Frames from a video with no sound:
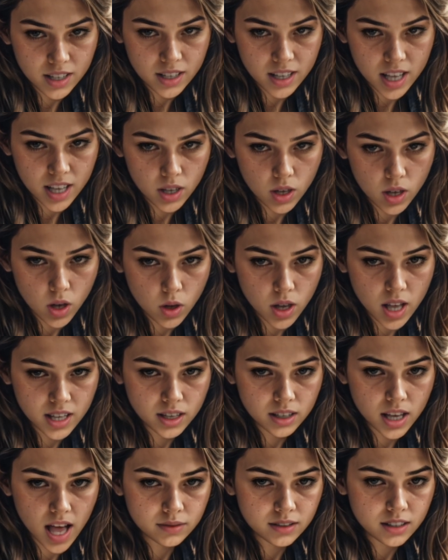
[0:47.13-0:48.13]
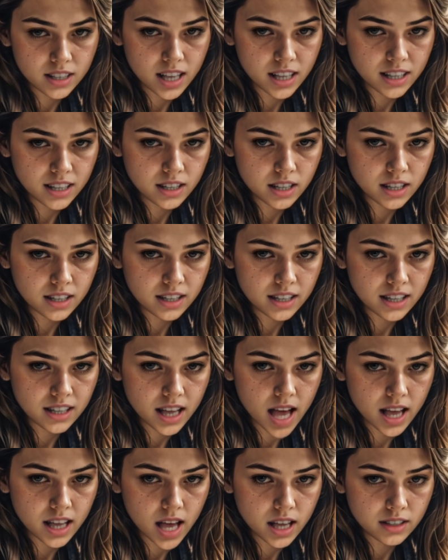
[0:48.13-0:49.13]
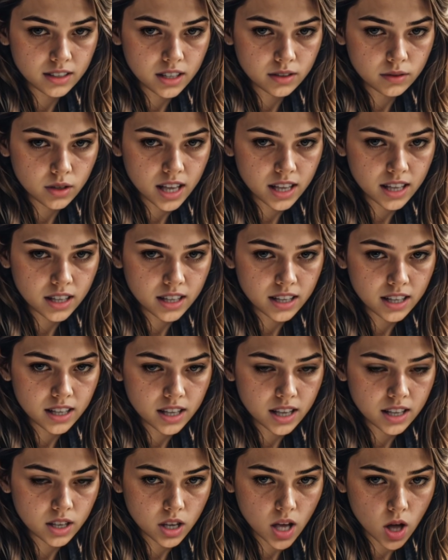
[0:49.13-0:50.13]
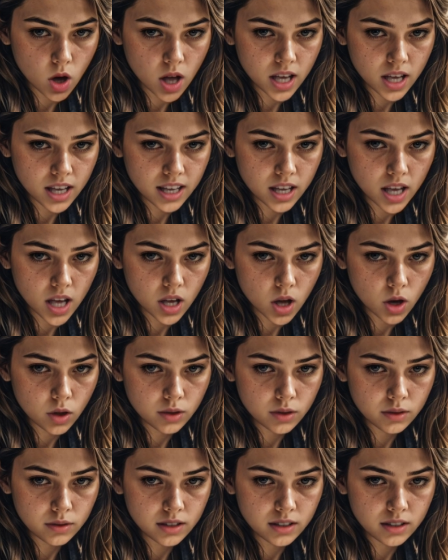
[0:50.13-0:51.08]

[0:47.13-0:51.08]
The Uber driver then starts to yell out to me, No one is home?